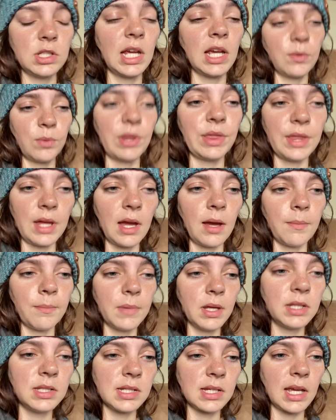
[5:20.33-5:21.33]
with
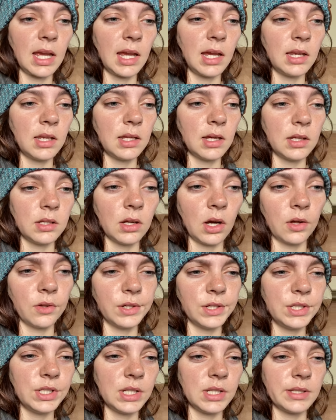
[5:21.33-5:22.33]
them to gain
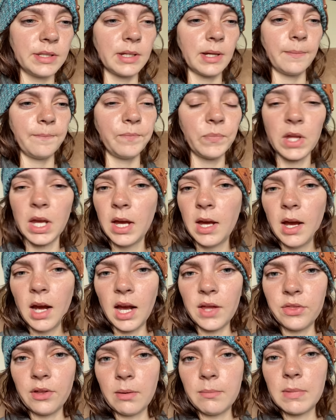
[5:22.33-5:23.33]
knowledge is, I
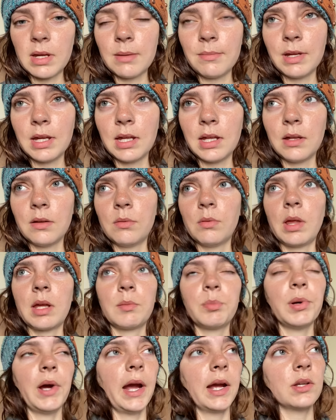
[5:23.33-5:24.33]
thought maybe
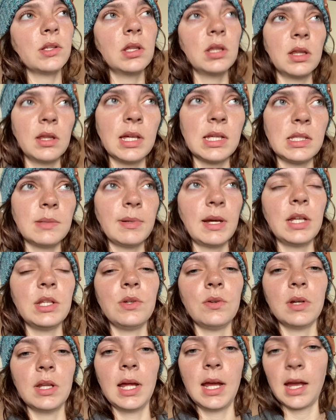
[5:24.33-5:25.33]
like prior to the lesson plan,
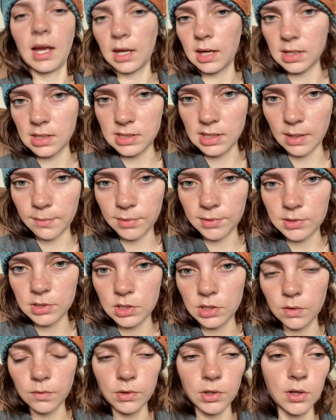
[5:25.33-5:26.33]
you could hang examples
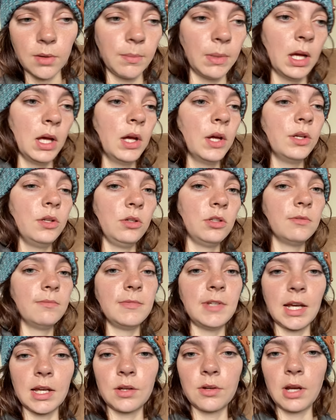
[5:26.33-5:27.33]
in your room, do
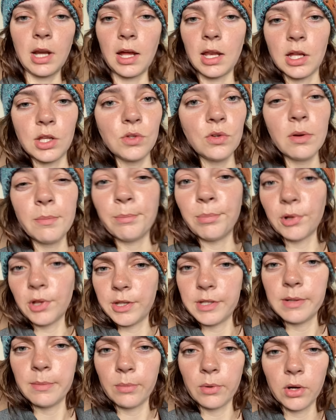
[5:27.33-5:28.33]
some decorating, do a
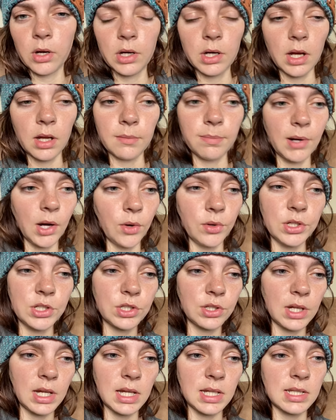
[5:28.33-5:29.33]
bulletin board on
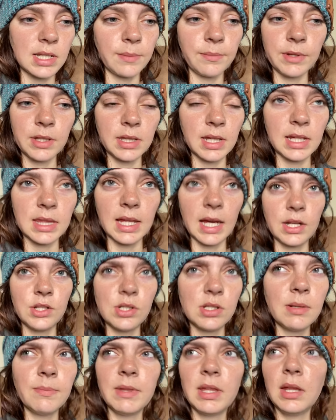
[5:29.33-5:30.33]
poetry, something like that,
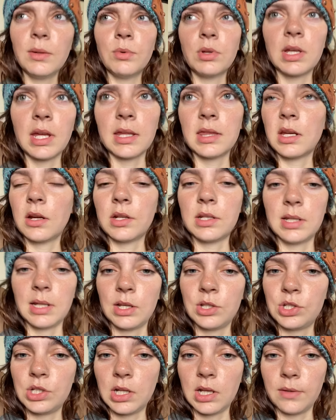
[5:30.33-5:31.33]
just something that will get their
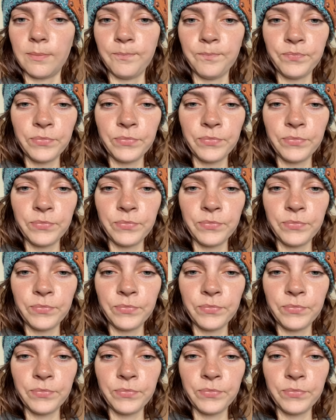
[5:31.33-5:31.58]
attention.